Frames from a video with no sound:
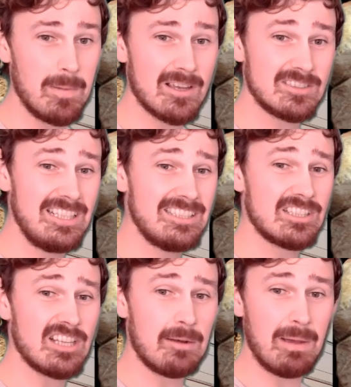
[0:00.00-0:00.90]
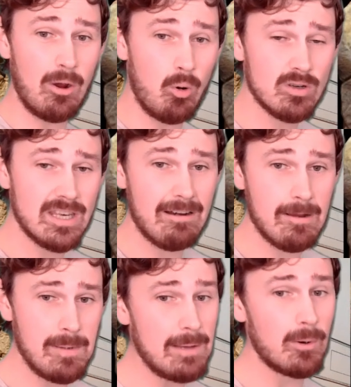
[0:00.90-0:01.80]
because these are done by
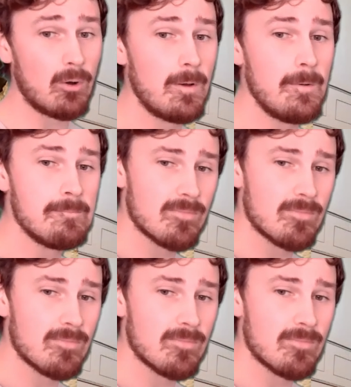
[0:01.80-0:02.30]
ordinary people